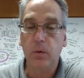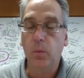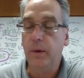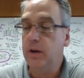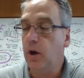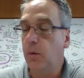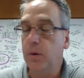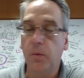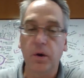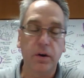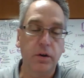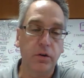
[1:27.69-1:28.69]
We know we
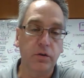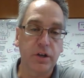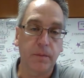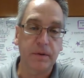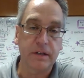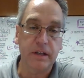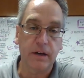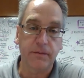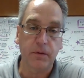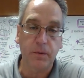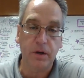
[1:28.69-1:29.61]
wanted to do something different.